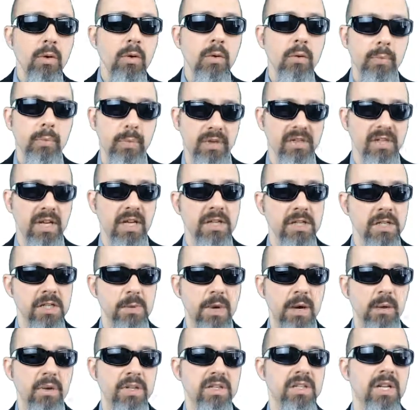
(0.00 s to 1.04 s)
percentage
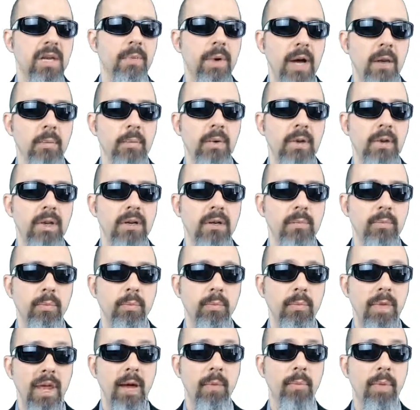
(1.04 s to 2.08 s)
by which
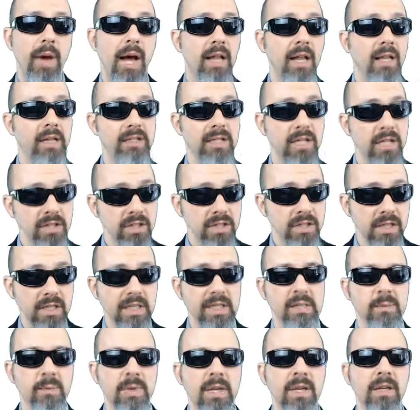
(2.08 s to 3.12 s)
that politician
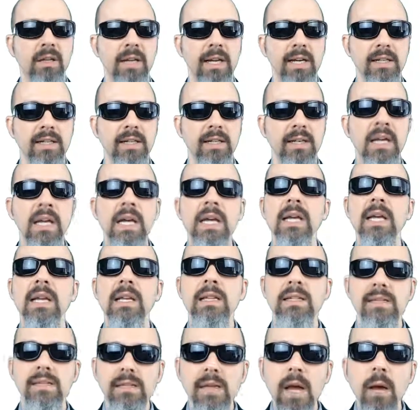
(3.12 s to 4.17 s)
is being elected
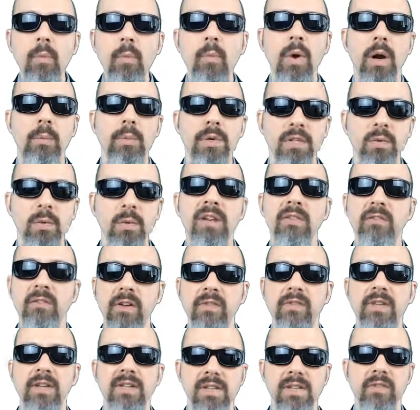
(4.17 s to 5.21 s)
is somewhere between
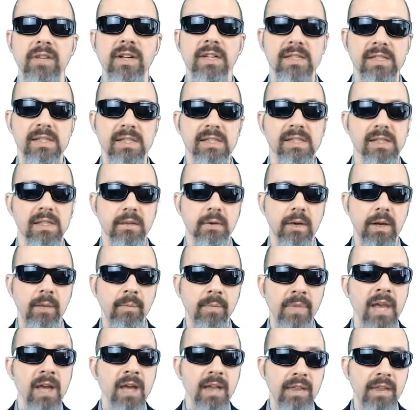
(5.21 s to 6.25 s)
57 and 63.
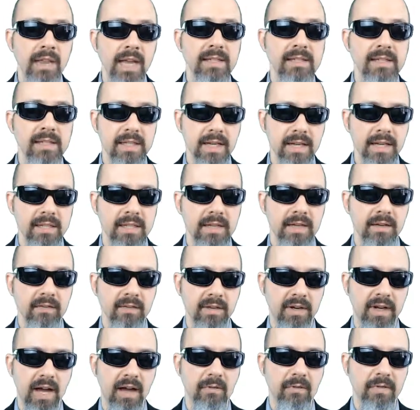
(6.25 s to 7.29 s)
That's the idea of a
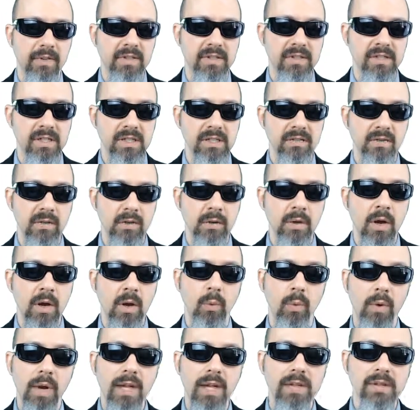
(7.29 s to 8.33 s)
confidence interval.
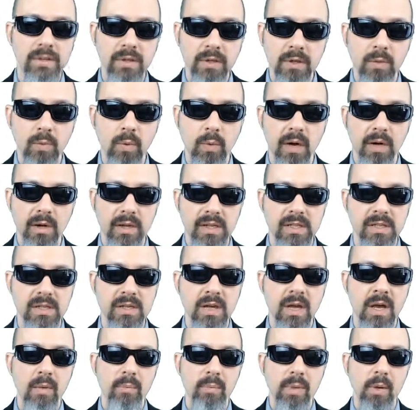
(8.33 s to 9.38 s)
We're not certain where it is,
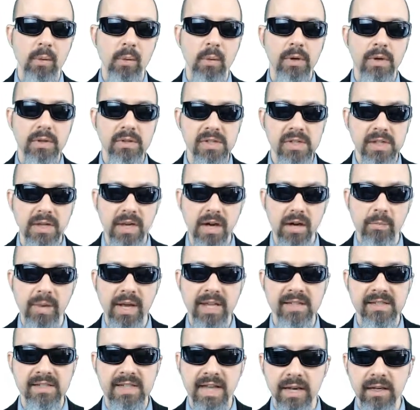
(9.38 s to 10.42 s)
but we're using our
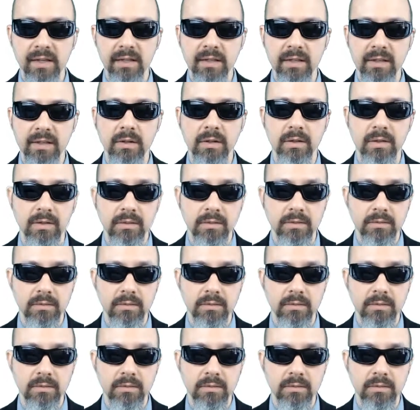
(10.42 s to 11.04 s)
best analytical